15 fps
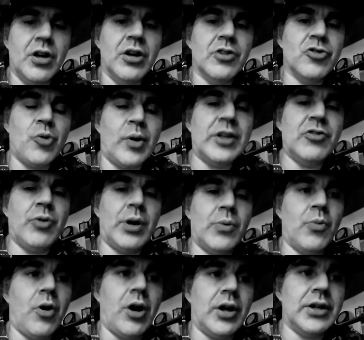
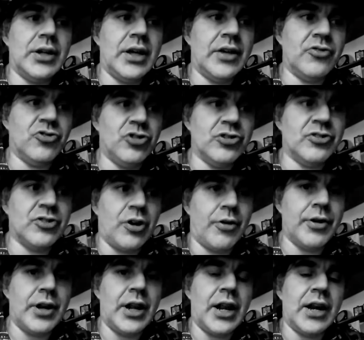2021 has just
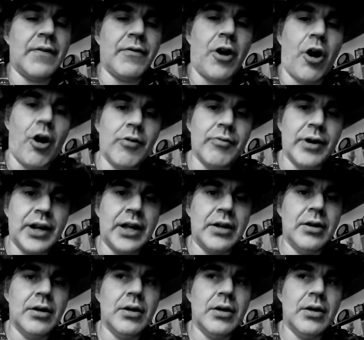started and I've already